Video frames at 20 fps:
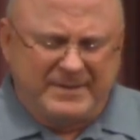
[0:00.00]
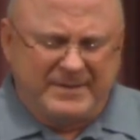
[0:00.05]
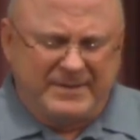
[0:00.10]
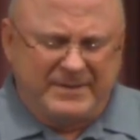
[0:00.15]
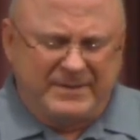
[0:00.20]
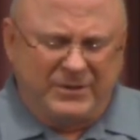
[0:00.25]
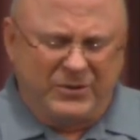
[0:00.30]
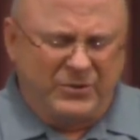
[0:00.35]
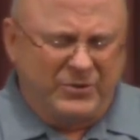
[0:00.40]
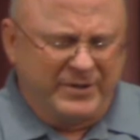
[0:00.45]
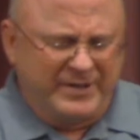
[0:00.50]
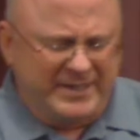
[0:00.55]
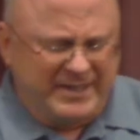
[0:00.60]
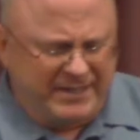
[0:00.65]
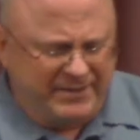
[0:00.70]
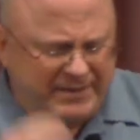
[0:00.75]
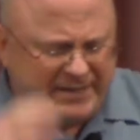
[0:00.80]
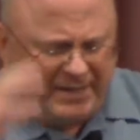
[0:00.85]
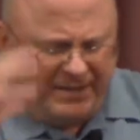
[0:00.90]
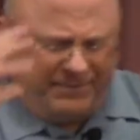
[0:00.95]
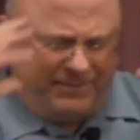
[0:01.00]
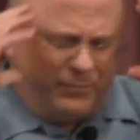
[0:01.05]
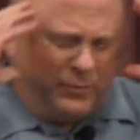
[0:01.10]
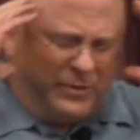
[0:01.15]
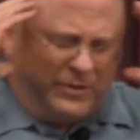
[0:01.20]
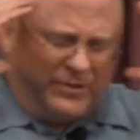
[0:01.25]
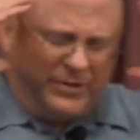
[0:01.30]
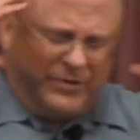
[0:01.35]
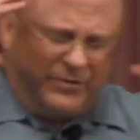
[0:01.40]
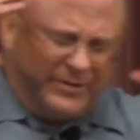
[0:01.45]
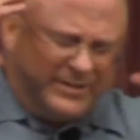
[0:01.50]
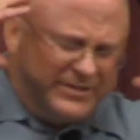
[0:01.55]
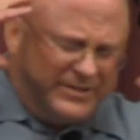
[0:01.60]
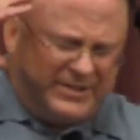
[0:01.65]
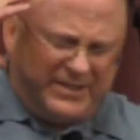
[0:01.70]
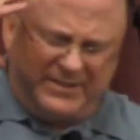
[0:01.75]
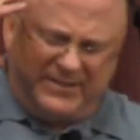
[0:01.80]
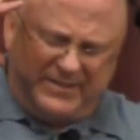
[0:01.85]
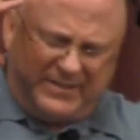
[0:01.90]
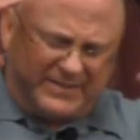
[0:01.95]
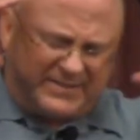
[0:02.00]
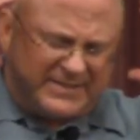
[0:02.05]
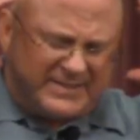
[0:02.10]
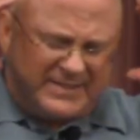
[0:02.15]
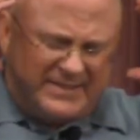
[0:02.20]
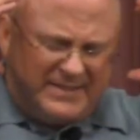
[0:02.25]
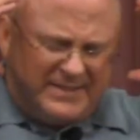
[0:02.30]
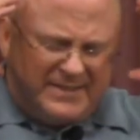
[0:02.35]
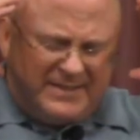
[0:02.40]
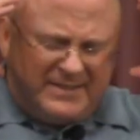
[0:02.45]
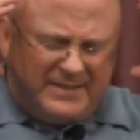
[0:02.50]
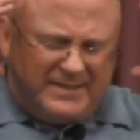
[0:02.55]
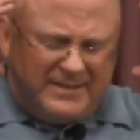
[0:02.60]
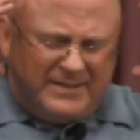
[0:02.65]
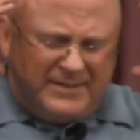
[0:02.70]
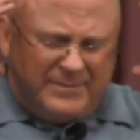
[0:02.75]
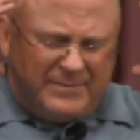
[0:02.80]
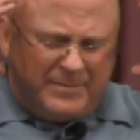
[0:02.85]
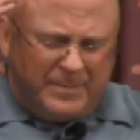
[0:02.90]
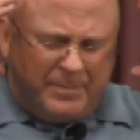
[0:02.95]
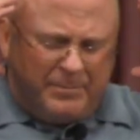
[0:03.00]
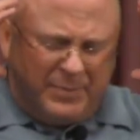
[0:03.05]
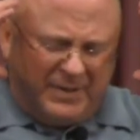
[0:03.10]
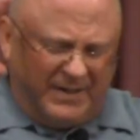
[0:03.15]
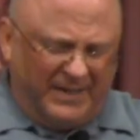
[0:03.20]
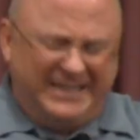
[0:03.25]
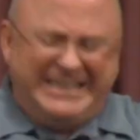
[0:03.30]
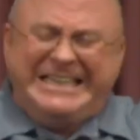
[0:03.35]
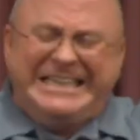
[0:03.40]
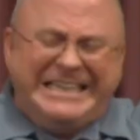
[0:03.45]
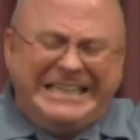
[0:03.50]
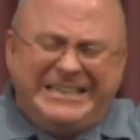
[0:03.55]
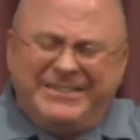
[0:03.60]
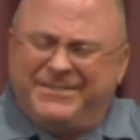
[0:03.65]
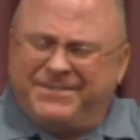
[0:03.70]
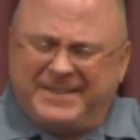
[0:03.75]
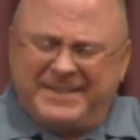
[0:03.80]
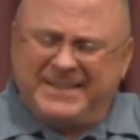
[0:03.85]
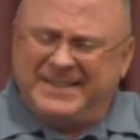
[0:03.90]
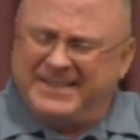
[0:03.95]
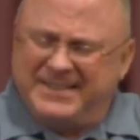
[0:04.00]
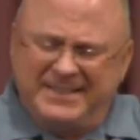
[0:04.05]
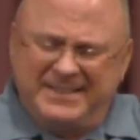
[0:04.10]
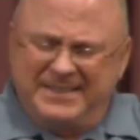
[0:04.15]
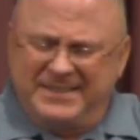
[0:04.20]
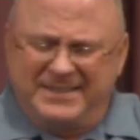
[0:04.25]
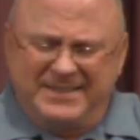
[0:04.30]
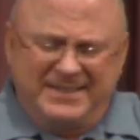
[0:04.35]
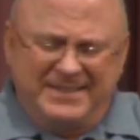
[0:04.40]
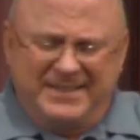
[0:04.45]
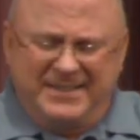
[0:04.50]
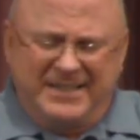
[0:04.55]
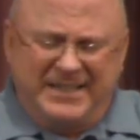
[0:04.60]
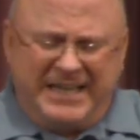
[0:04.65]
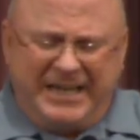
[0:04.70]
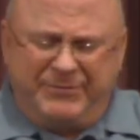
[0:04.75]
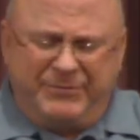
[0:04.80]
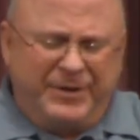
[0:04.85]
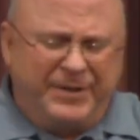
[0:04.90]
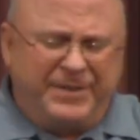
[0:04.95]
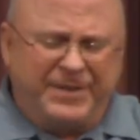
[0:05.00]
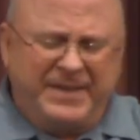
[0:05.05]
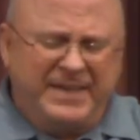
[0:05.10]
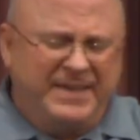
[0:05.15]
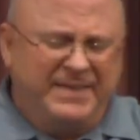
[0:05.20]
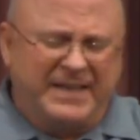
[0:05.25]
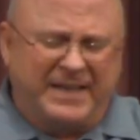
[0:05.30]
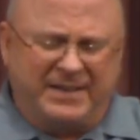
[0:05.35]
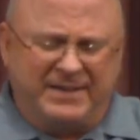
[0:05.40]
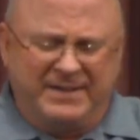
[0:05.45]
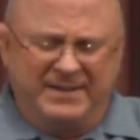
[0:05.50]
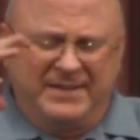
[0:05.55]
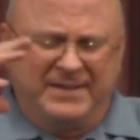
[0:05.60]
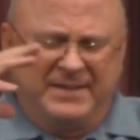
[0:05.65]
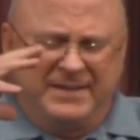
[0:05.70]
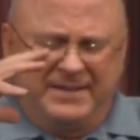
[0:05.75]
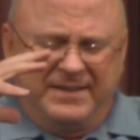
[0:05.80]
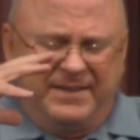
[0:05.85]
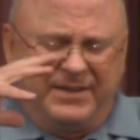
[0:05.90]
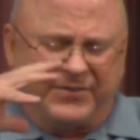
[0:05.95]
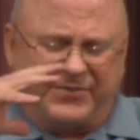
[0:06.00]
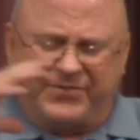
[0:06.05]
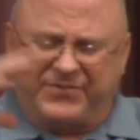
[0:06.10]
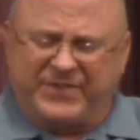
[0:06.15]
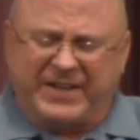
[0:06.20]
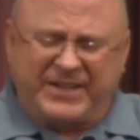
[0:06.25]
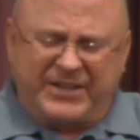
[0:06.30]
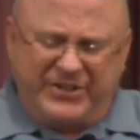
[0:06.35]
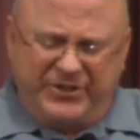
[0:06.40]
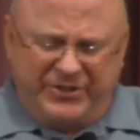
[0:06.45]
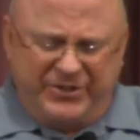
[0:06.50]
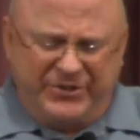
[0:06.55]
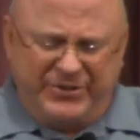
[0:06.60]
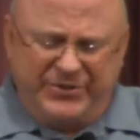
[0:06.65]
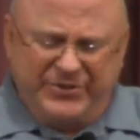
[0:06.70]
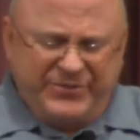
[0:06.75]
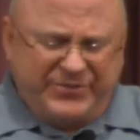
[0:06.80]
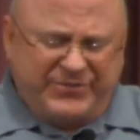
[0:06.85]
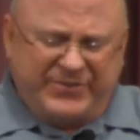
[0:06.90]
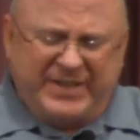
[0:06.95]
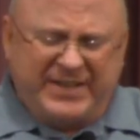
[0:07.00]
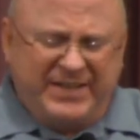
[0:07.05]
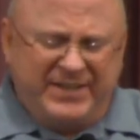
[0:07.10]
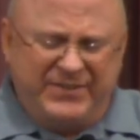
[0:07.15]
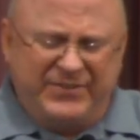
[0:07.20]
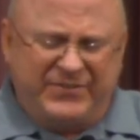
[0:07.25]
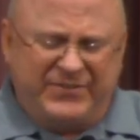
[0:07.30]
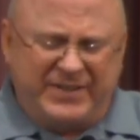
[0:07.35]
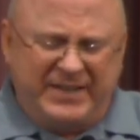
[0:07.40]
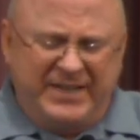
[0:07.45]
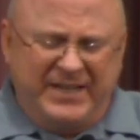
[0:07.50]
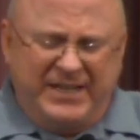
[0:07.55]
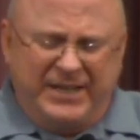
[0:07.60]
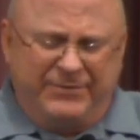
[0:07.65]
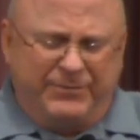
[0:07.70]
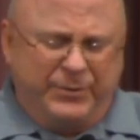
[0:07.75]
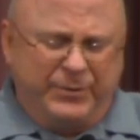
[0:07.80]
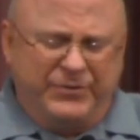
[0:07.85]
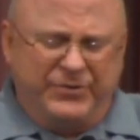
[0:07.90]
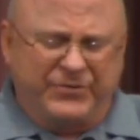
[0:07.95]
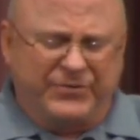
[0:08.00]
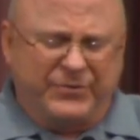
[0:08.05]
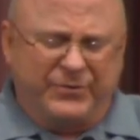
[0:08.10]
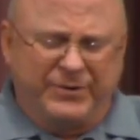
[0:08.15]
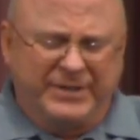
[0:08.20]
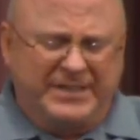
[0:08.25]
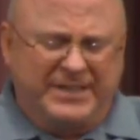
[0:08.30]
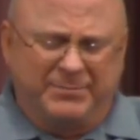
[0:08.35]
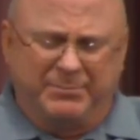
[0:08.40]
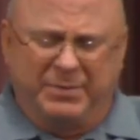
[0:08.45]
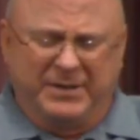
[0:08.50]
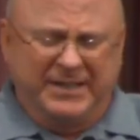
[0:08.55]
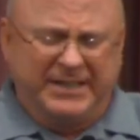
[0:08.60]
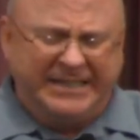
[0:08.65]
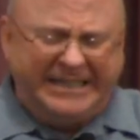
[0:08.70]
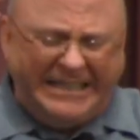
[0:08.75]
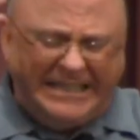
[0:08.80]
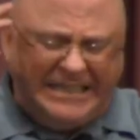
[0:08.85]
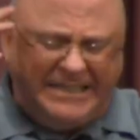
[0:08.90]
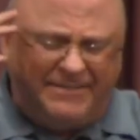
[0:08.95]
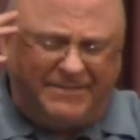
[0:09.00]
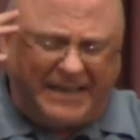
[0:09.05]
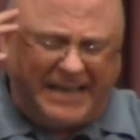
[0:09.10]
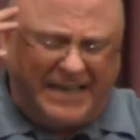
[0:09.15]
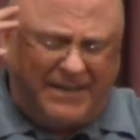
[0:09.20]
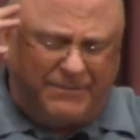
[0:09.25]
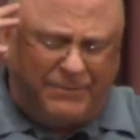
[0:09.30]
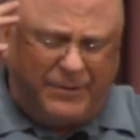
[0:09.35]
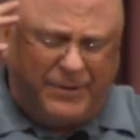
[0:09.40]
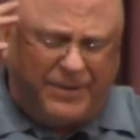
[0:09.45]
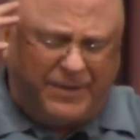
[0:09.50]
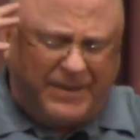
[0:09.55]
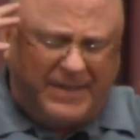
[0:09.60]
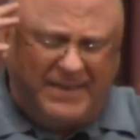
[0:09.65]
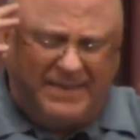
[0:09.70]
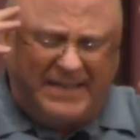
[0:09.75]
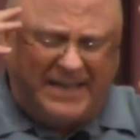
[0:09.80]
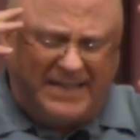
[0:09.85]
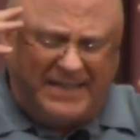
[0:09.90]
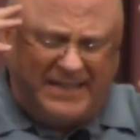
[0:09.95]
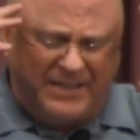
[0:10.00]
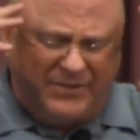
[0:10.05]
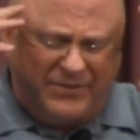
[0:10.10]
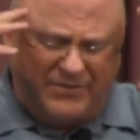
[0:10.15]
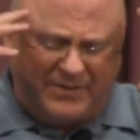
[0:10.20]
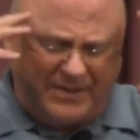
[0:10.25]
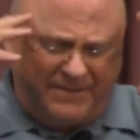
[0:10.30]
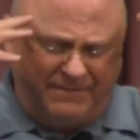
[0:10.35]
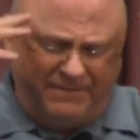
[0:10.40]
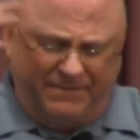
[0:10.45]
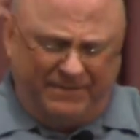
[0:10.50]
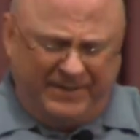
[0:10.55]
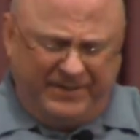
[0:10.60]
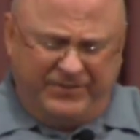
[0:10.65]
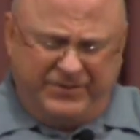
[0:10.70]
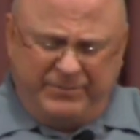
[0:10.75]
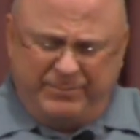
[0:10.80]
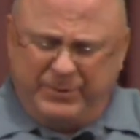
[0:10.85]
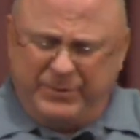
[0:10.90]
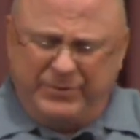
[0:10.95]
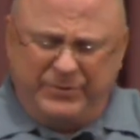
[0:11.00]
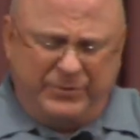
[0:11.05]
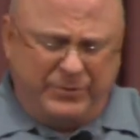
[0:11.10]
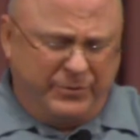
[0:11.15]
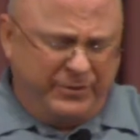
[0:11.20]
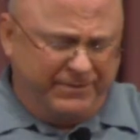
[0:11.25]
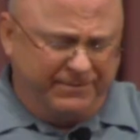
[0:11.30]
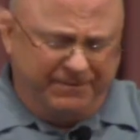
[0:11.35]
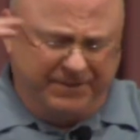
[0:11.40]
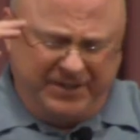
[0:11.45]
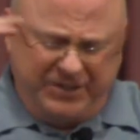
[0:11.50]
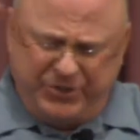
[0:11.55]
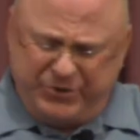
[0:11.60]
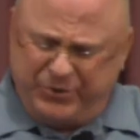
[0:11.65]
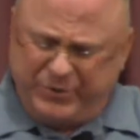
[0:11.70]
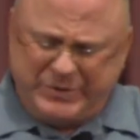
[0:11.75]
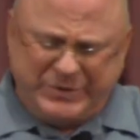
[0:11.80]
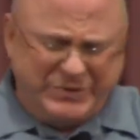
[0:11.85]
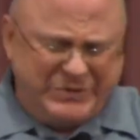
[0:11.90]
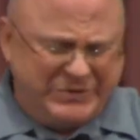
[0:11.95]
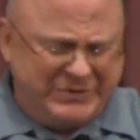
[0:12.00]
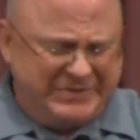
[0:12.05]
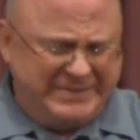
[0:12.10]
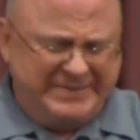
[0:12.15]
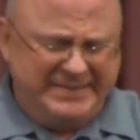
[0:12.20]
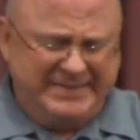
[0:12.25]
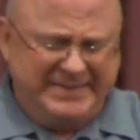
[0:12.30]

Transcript: Lord, if we're going to just believe everything that the secular says, if we're just going to believe everything that is visible or visual,